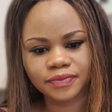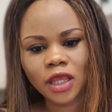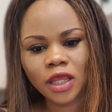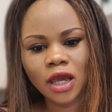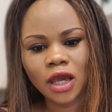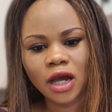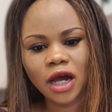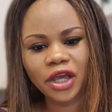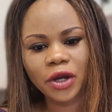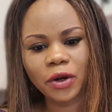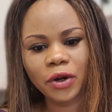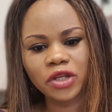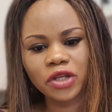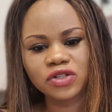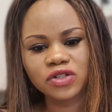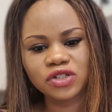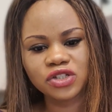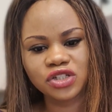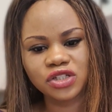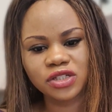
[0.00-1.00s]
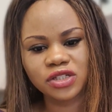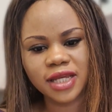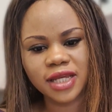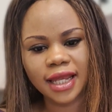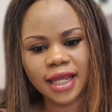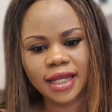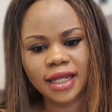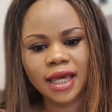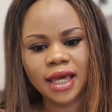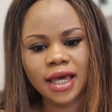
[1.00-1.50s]
And you're going to
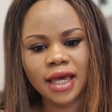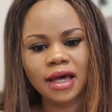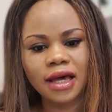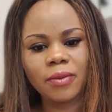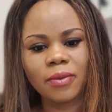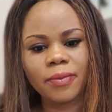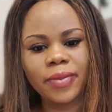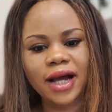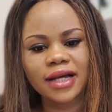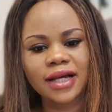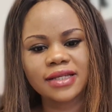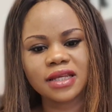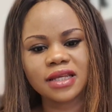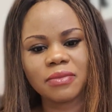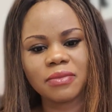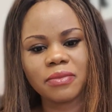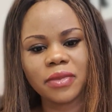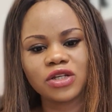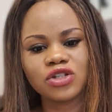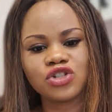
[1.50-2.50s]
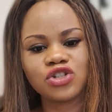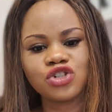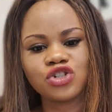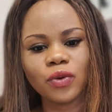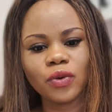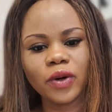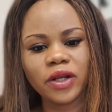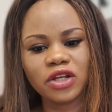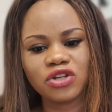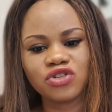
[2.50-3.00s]
send a bank statement
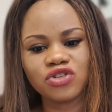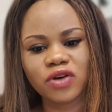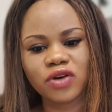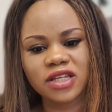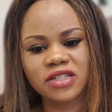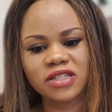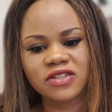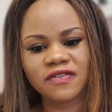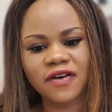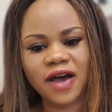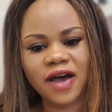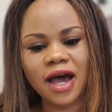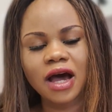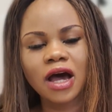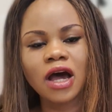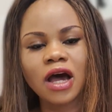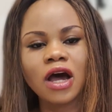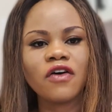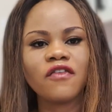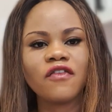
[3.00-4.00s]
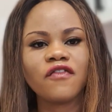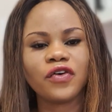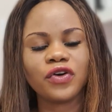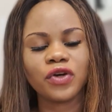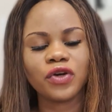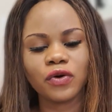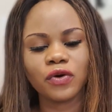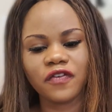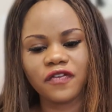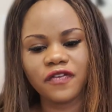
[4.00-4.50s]
showing the transfer for
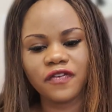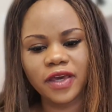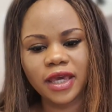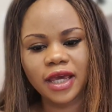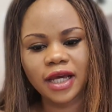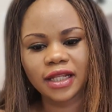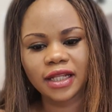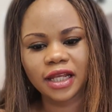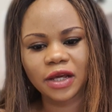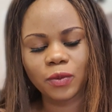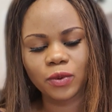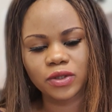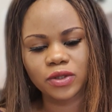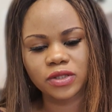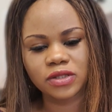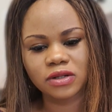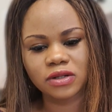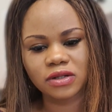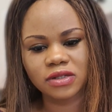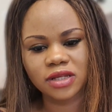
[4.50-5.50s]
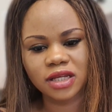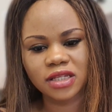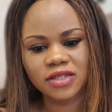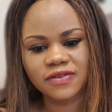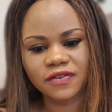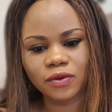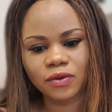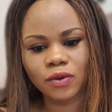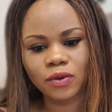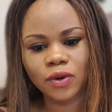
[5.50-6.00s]
your fee and that it was
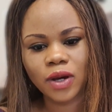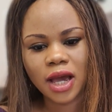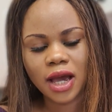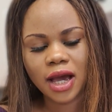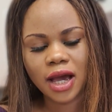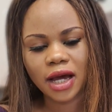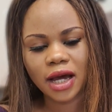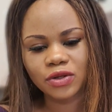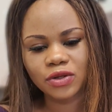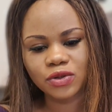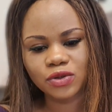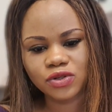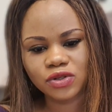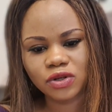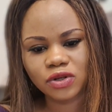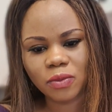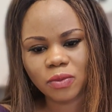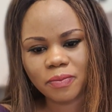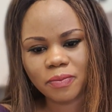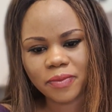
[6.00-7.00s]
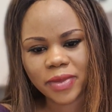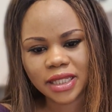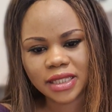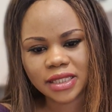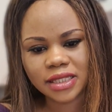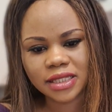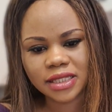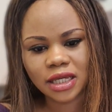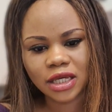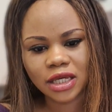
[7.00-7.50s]
successful, and you submit
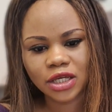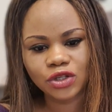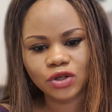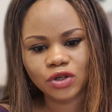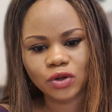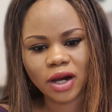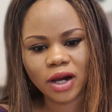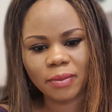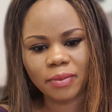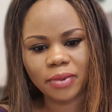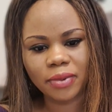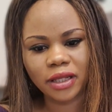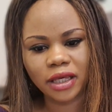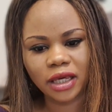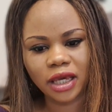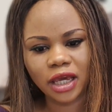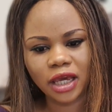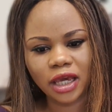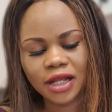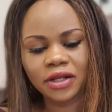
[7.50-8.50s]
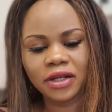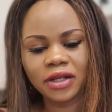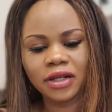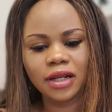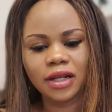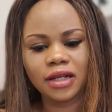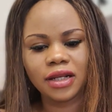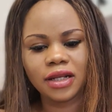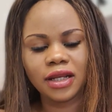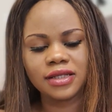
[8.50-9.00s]
your application.
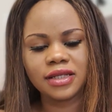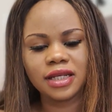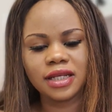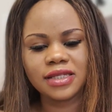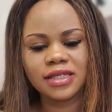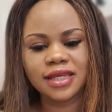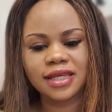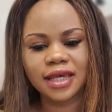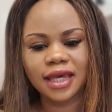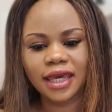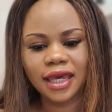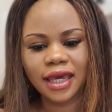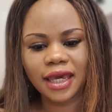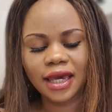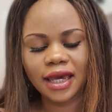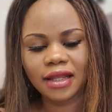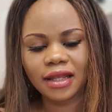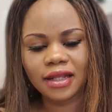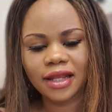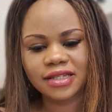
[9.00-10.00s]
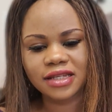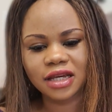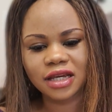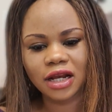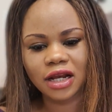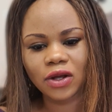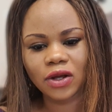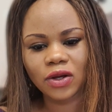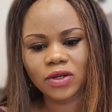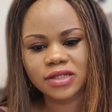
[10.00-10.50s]
They did say here there is a
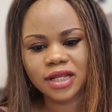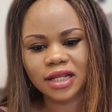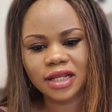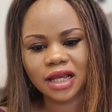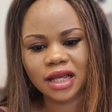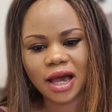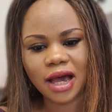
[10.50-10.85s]
clause that